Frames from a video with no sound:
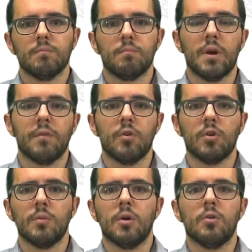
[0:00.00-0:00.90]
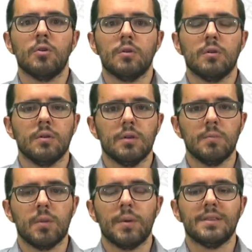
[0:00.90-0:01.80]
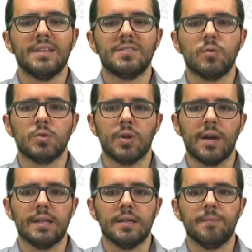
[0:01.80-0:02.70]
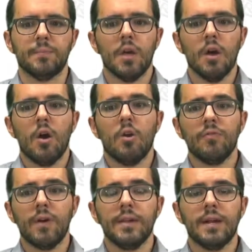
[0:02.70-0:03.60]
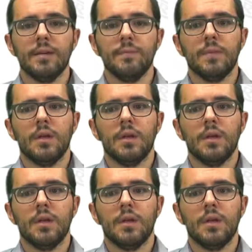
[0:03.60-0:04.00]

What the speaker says: perform or implement this functionality. Or finally,